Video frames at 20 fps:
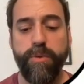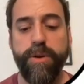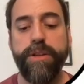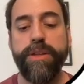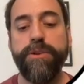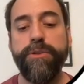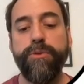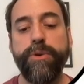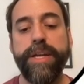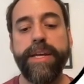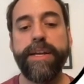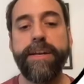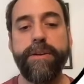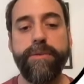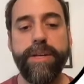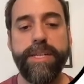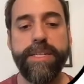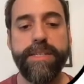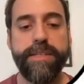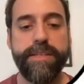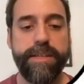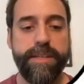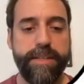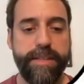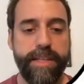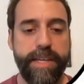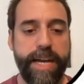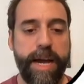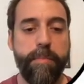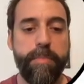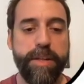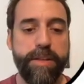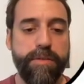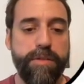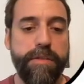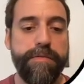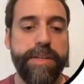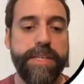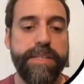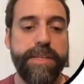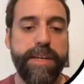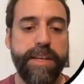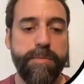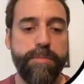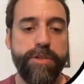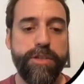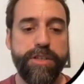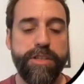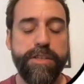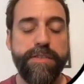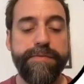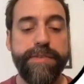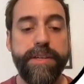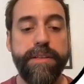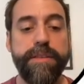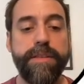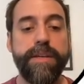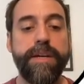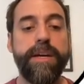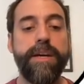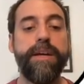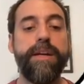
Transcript: when you increase the amplitude of this inhomogeneous field,